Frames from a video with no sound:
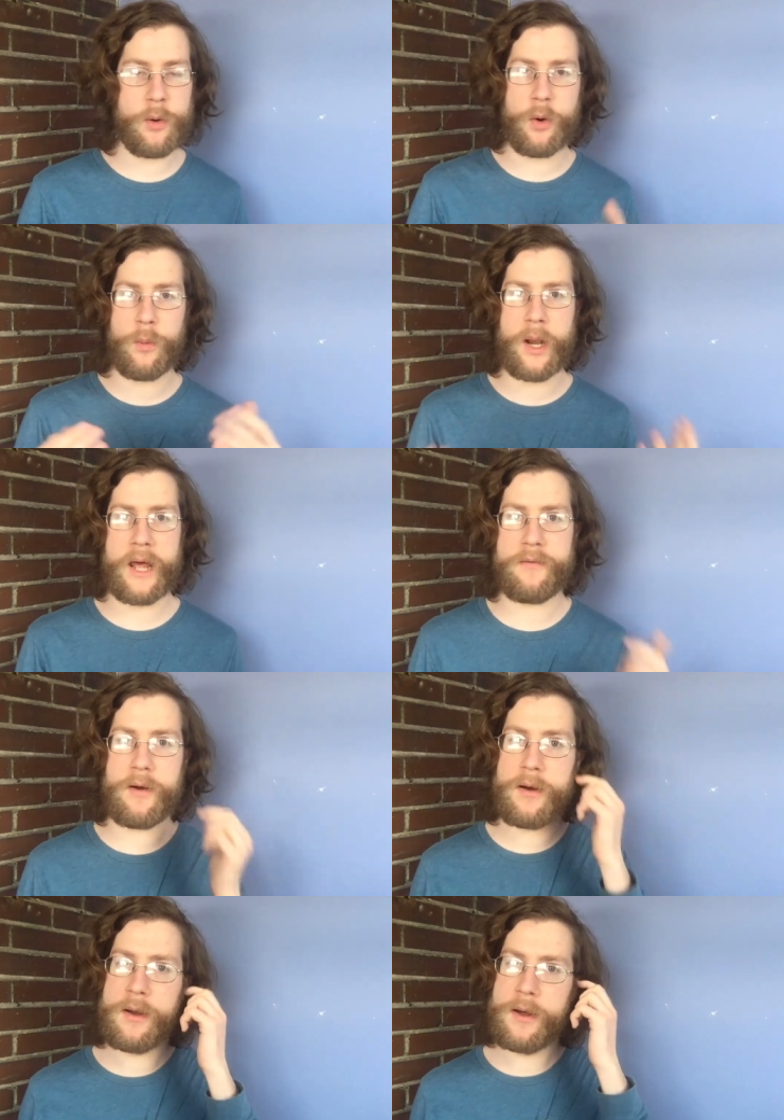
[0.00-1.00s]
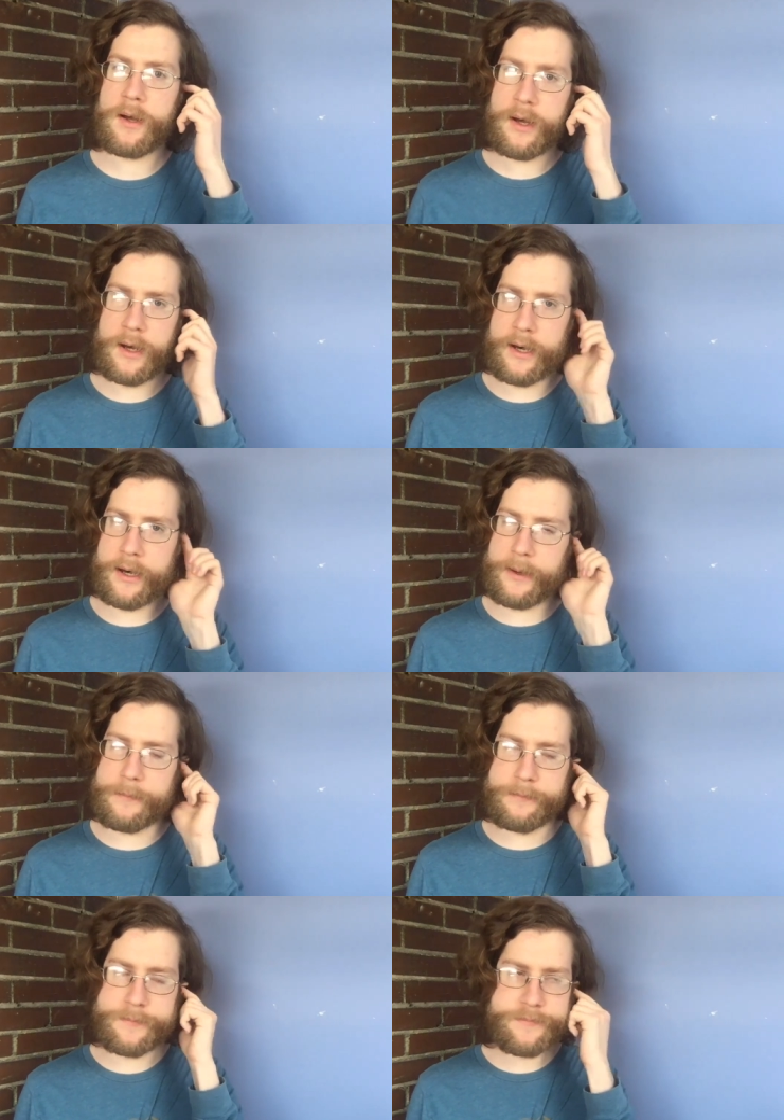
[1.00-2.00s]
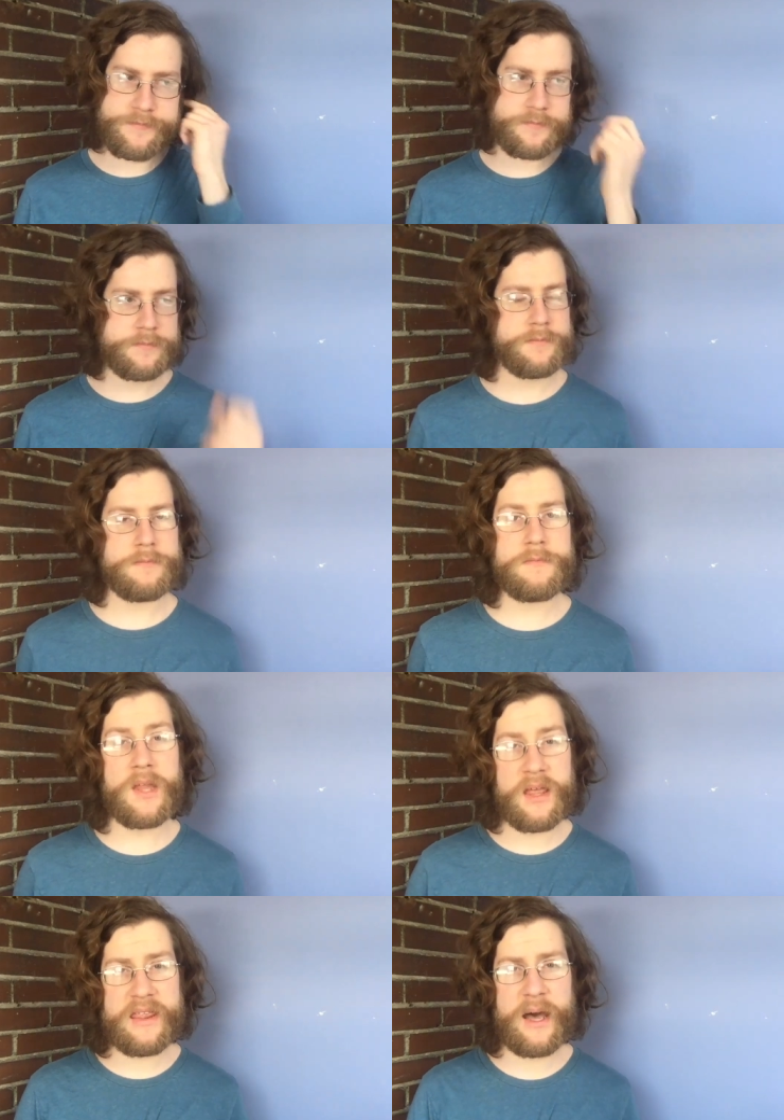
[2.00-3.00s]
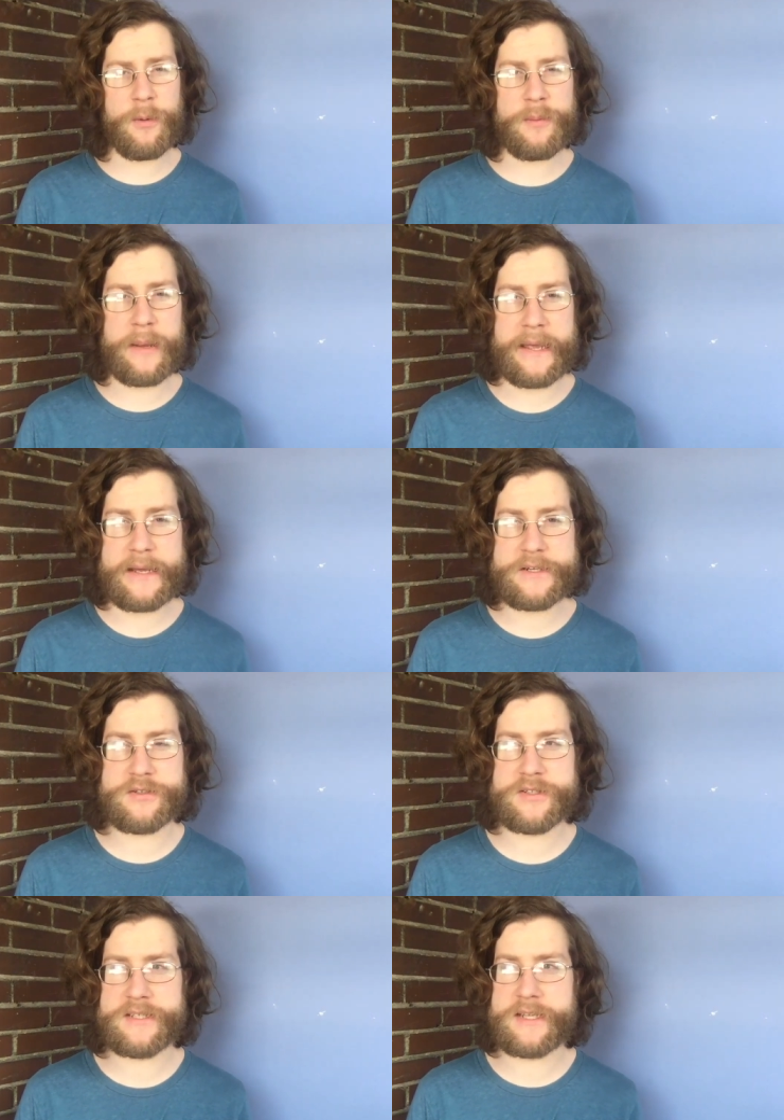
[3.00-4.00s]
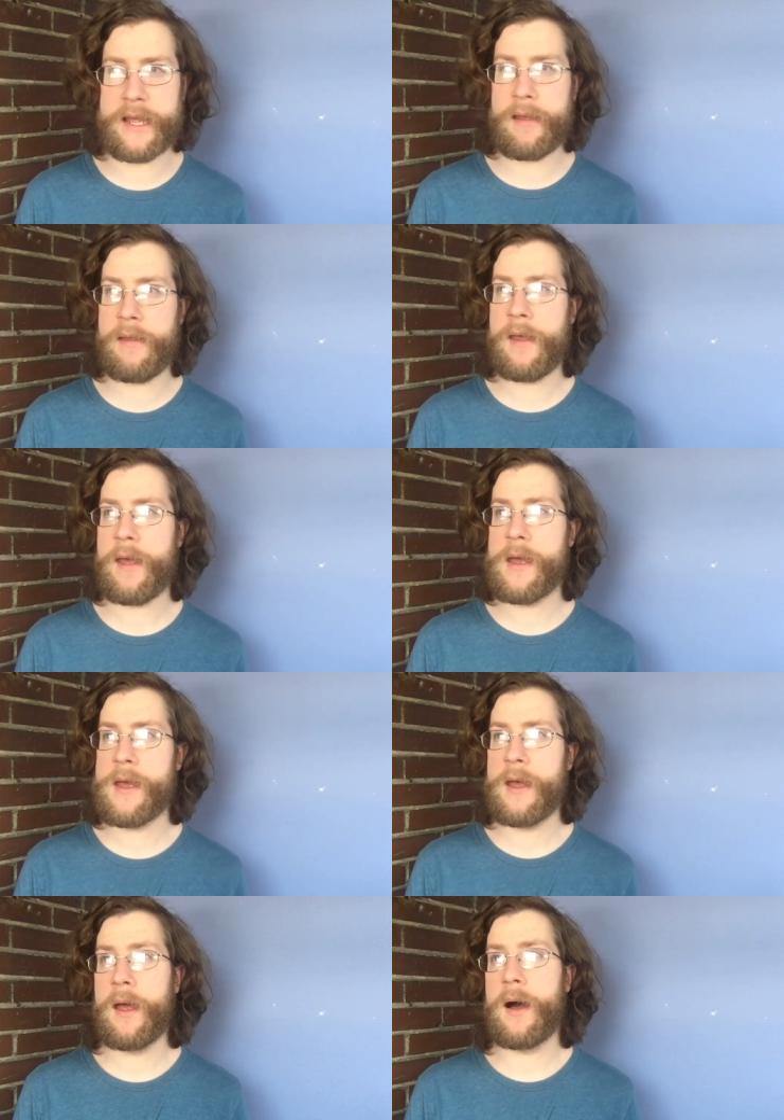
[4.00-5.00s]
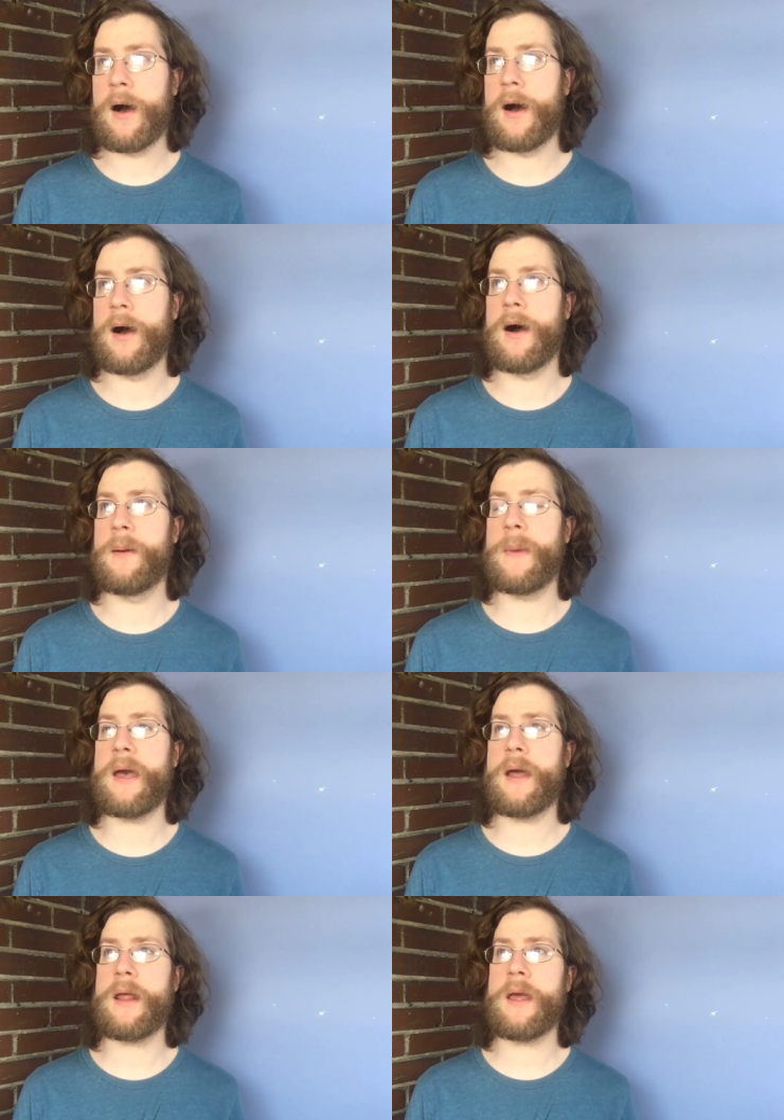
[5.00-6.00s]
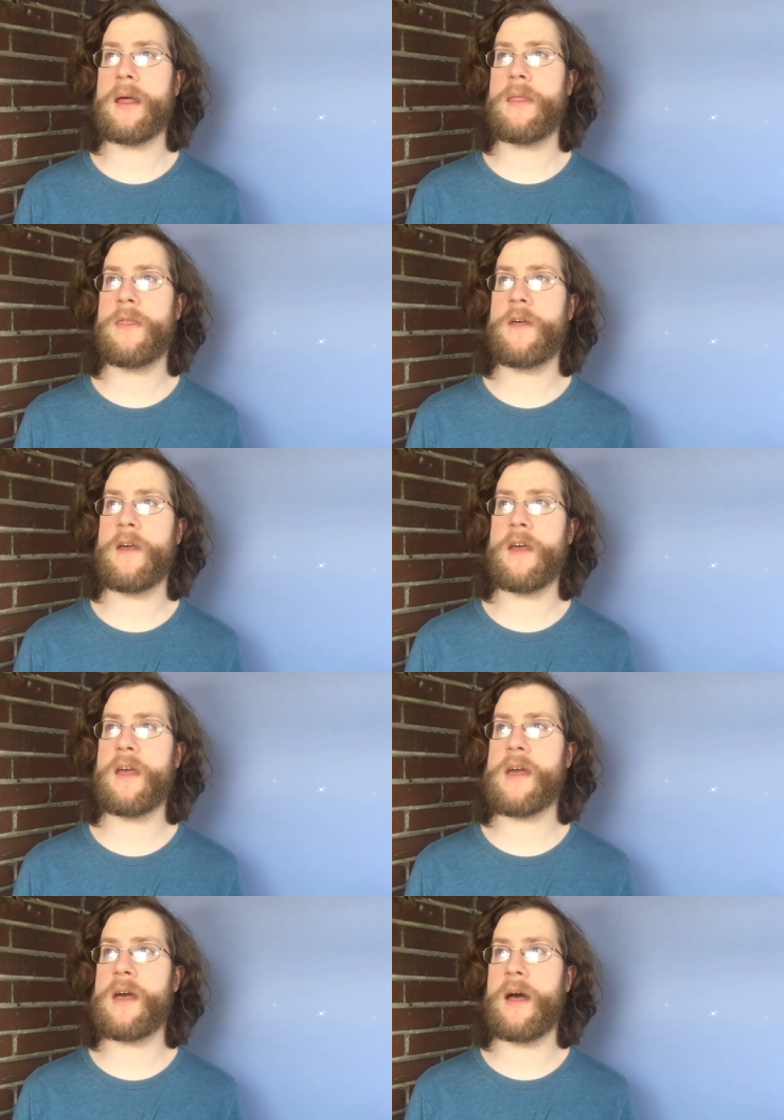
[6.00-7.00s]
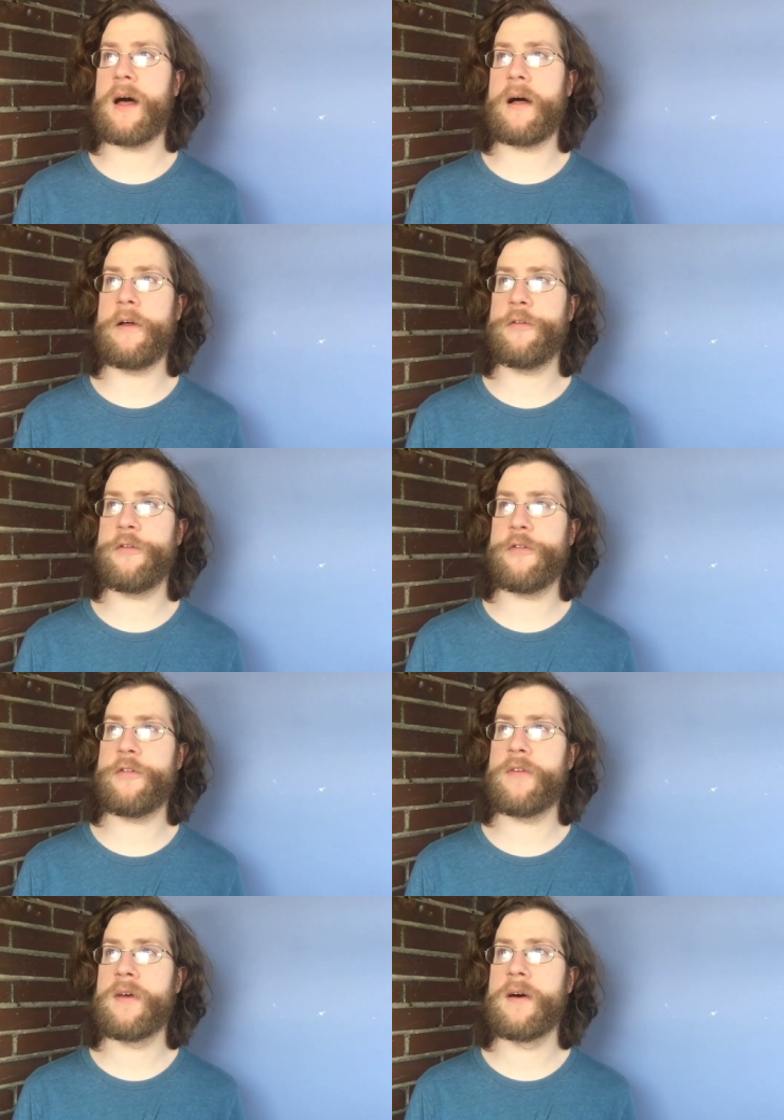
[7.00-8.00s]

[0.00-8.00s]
or whatever. Um, that would be interesting um, anything else?